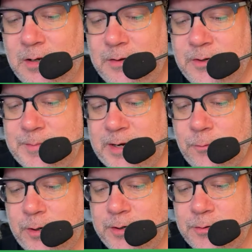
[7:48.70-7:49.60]
Don't matter
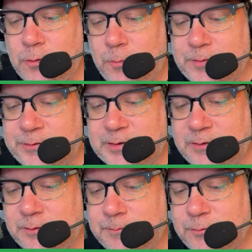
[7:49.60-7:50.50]
where you open the
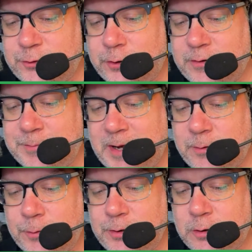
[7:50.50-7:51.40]
season. Sure, it doesn't matter
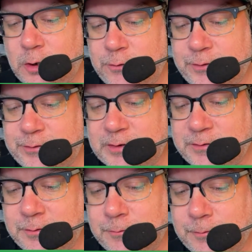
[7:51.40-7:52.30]
where you close the
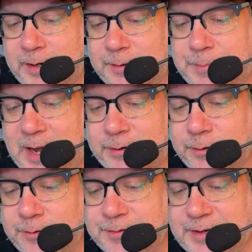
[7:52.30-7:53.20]
season. Random
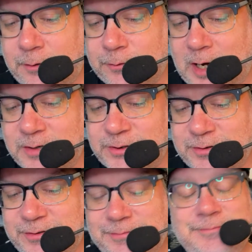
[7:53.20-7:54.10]
Packer, Del
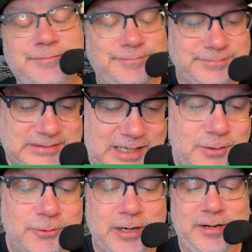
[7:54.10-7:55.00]
Rogers.
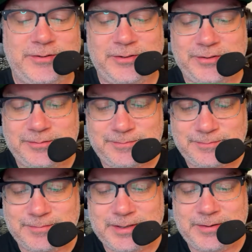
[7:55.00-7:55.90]
Del Rogers.
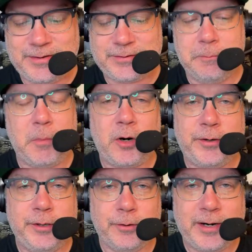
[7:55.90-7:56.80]
None of this
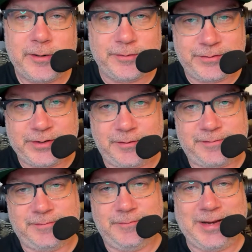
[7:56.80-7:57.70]
Amari or Aaron
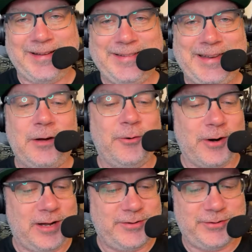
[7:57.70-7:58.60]
stuff. We got Del
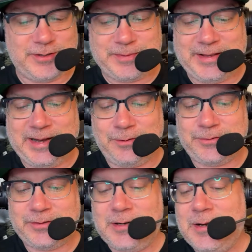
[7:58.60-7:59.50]
Rogers up in the
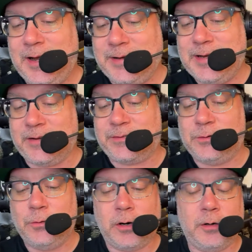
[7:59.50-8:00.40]
house. And yes,
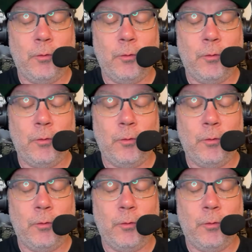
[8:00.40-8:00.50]
you are